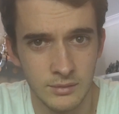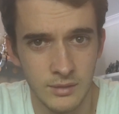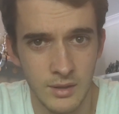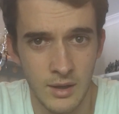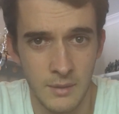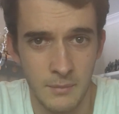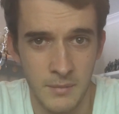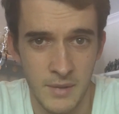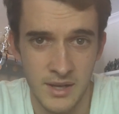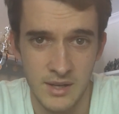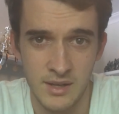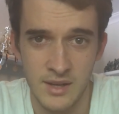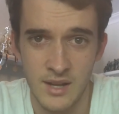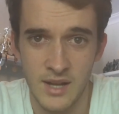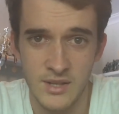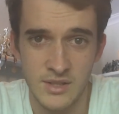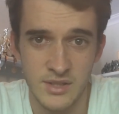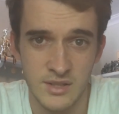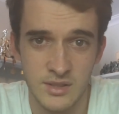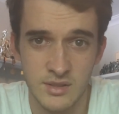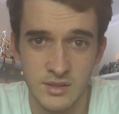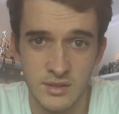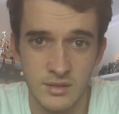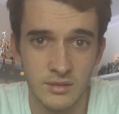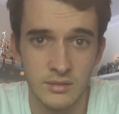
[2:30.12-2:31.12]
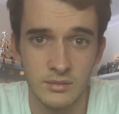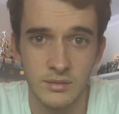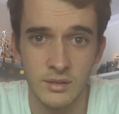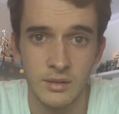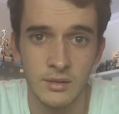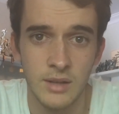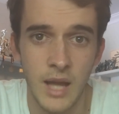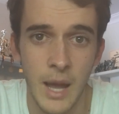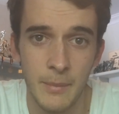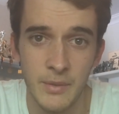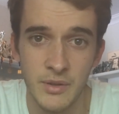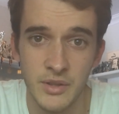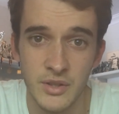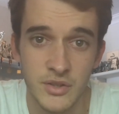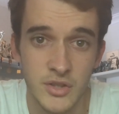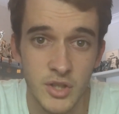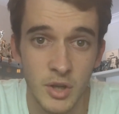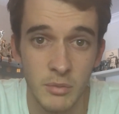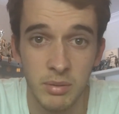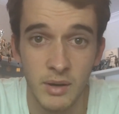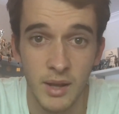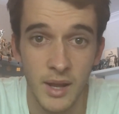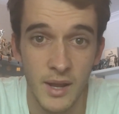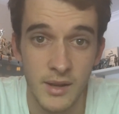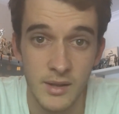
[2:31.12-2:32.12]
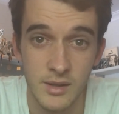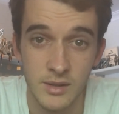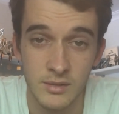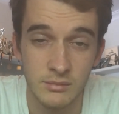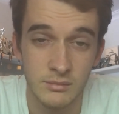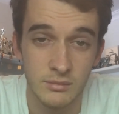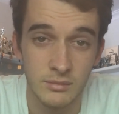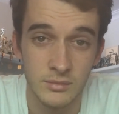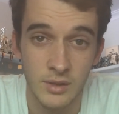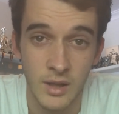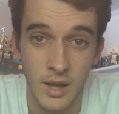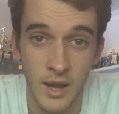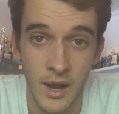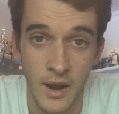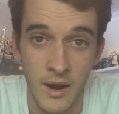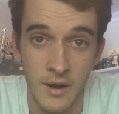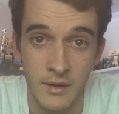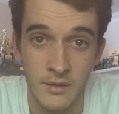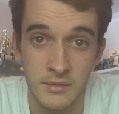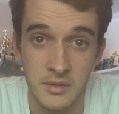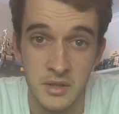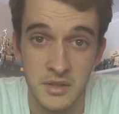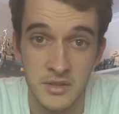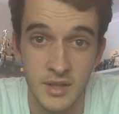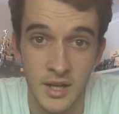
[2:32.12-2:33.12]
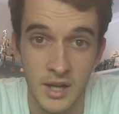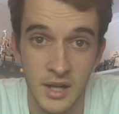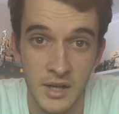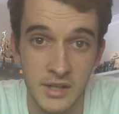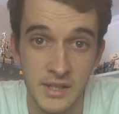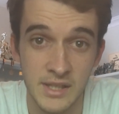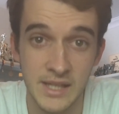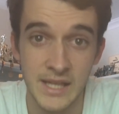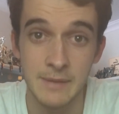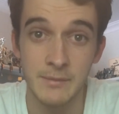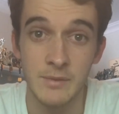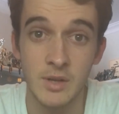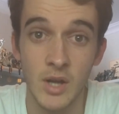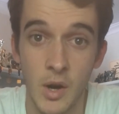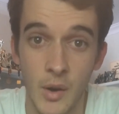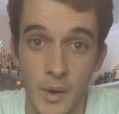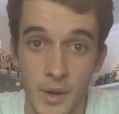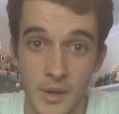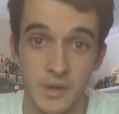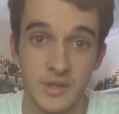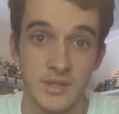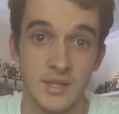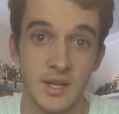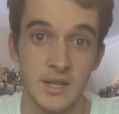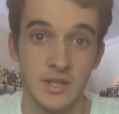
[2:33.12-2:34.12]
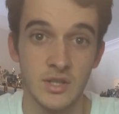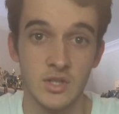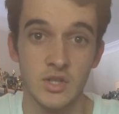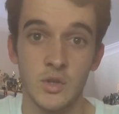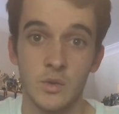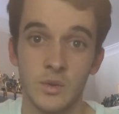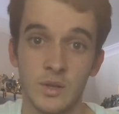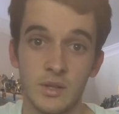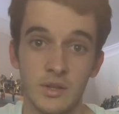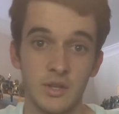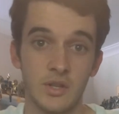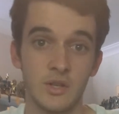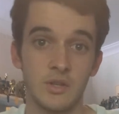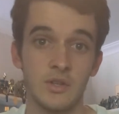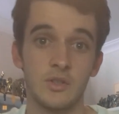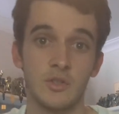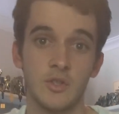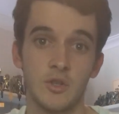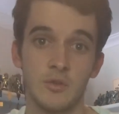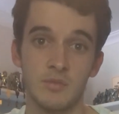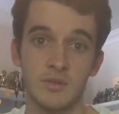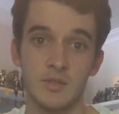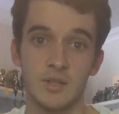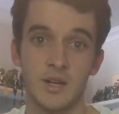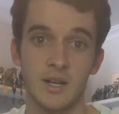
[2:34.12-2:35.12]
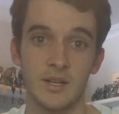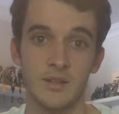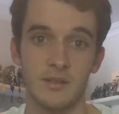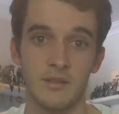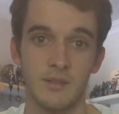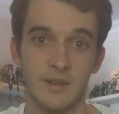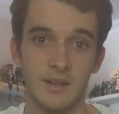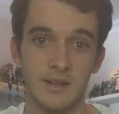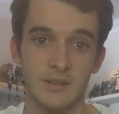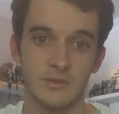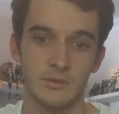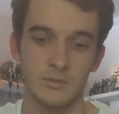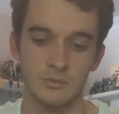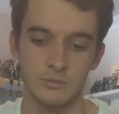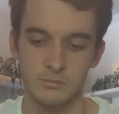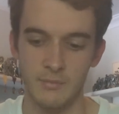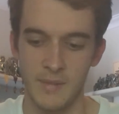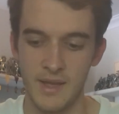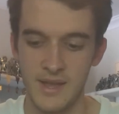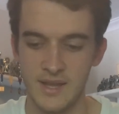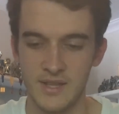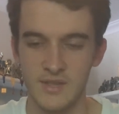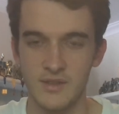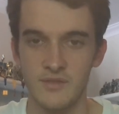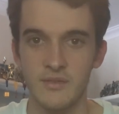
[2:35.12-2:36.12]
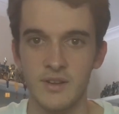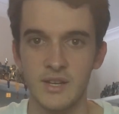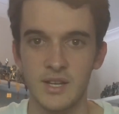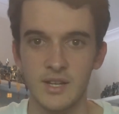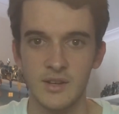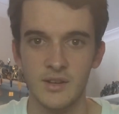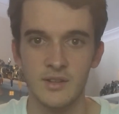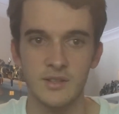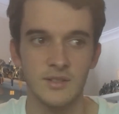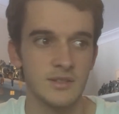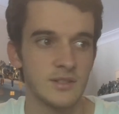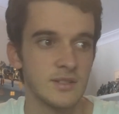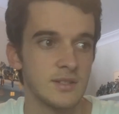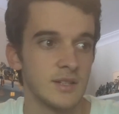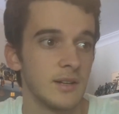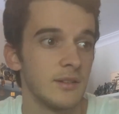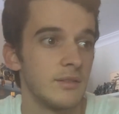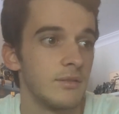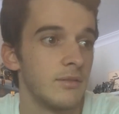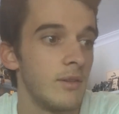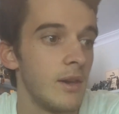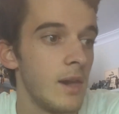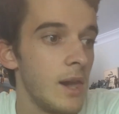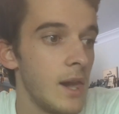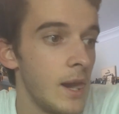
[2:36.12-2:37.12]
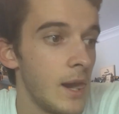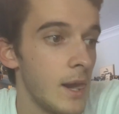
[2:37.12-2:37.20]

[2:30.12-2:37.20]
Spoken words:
I mean, yeah, I just happened to stop playing it and decided to keep going because I enjoyed the YouTube side of things or making the videos and stuff.